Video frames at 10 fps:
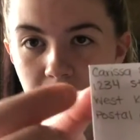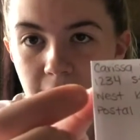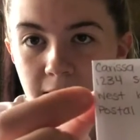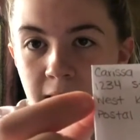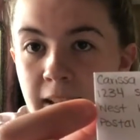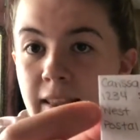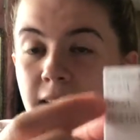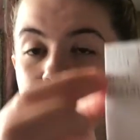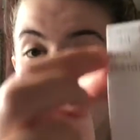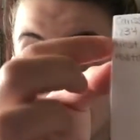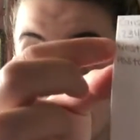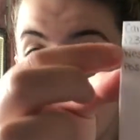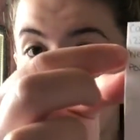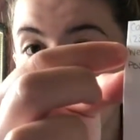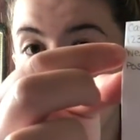And then the city
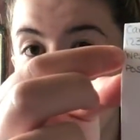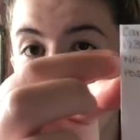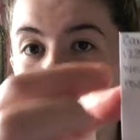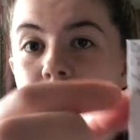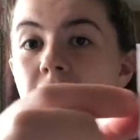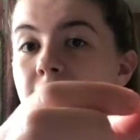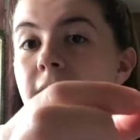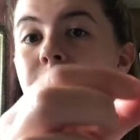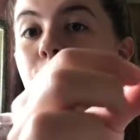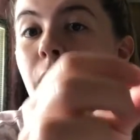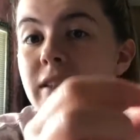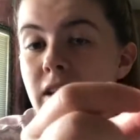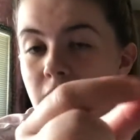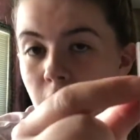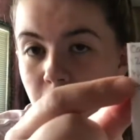you live in, which I live in West
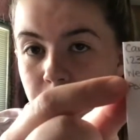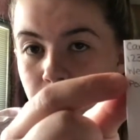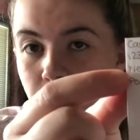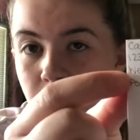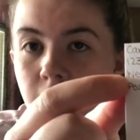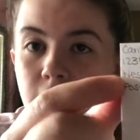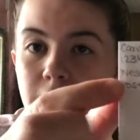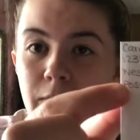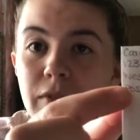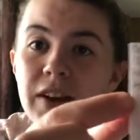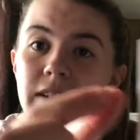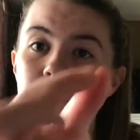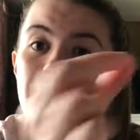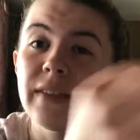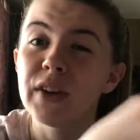Kelowna. Some of you guys
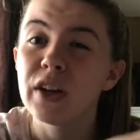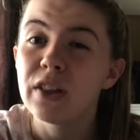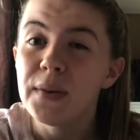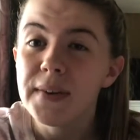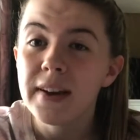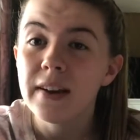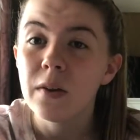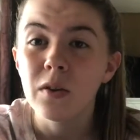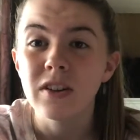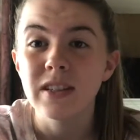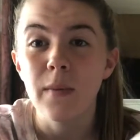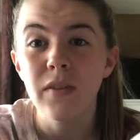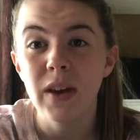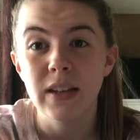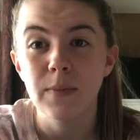might live in Kelowna, or some of you
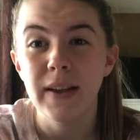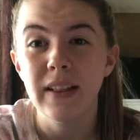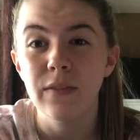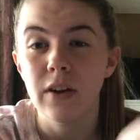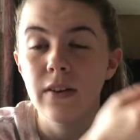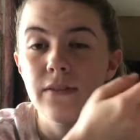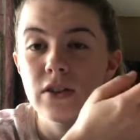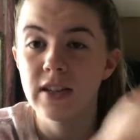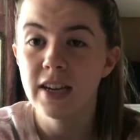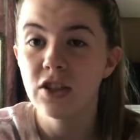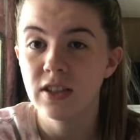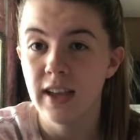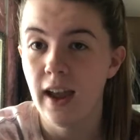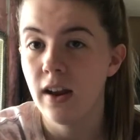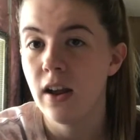guys might live on First Nations
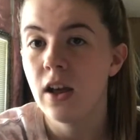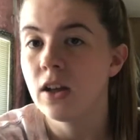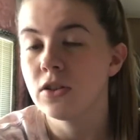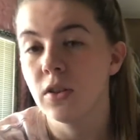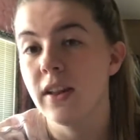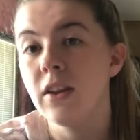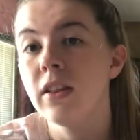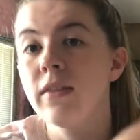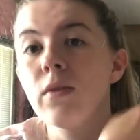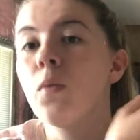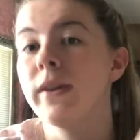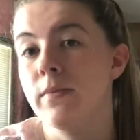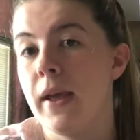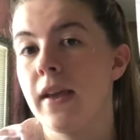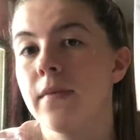land, so then you live in West
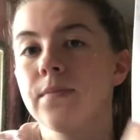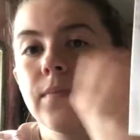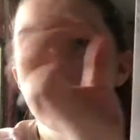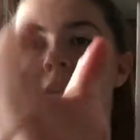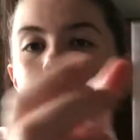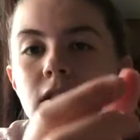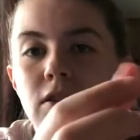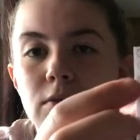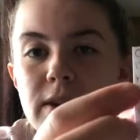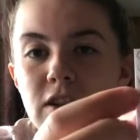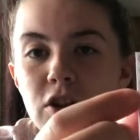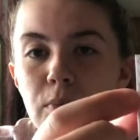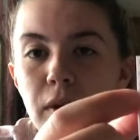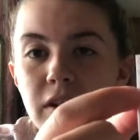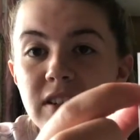Bank. So make sure you
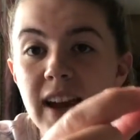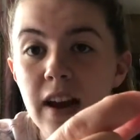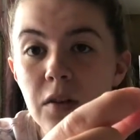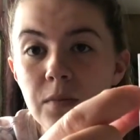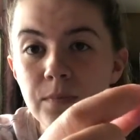put your town,